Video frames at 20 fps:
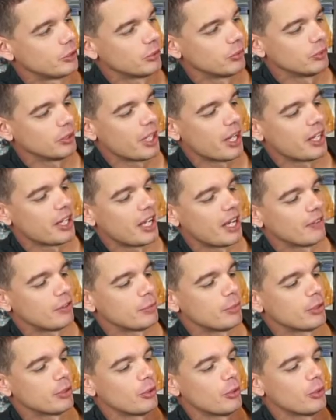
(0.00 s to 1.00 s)
we kind of have to
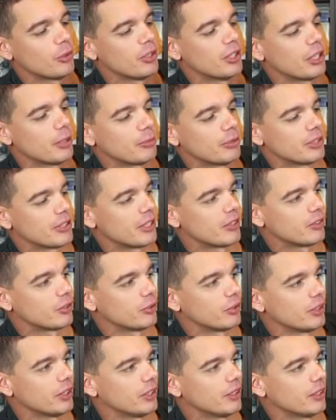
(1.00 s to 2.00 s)
put the whole thing upside down to
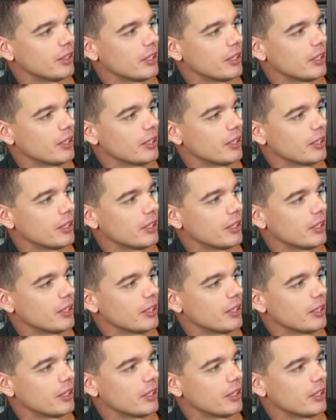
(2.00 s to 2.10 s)
really